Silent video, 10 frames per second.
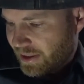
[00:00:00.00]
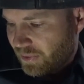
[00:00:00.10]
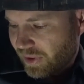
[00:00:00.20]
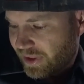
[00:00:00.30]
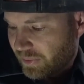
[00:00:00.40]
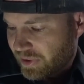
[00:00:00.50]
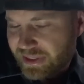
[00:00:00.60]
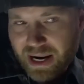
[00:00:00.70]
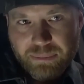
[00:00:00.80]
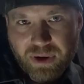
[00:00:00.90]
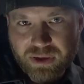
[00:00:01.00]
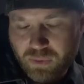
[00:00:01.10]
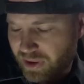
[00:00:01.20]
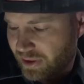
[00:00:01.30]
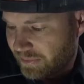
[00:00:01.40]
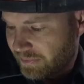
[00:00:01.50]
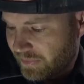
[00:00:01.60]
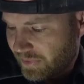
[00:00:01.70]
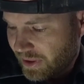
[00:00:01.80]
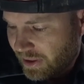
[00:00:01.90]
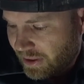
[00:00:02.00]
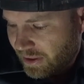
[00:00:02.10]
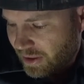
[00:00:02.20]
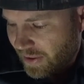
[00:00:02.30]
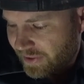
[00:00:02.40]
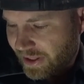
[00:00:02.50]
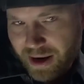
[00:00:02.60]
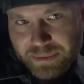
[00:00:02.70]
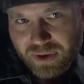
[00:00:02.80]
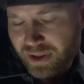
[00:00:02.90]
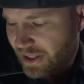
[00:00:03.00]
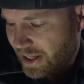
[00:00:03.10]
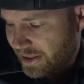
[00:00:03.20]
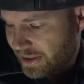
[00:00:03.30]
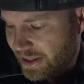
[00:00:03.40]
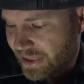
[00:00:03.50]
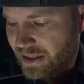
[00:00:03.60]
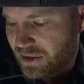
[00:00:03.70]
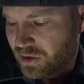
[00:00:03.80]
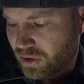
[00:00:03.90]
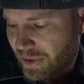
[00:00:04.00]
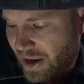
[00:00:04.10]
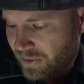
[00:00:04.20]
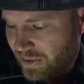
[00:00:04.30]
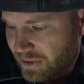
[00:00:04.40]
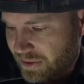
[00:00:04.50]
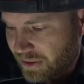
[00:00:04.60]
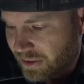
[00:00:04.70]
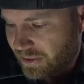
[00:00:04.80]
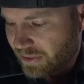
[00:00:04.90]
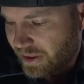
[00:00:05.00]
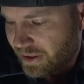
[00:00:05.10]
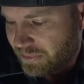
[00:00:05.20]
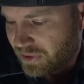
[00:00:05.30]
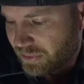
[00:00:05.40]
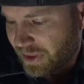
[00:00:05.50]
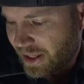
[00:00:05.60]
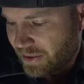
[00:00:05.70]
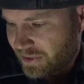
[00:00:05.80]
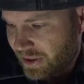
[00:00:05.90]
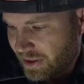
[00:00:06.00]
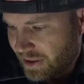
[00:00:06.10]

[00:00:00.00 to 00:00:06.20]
One thing with Snap-on, you want to you have to capture the data and then zoom out. So I am zooming out.